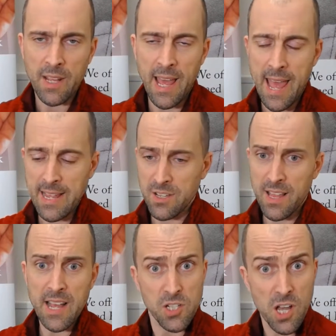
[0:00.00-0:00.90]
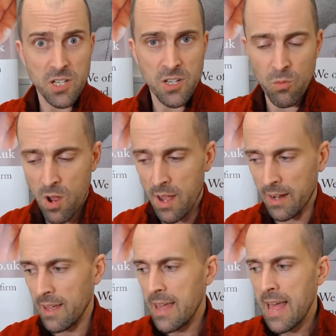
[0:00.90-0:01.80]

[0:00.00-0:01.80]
okay? So that's urgent work.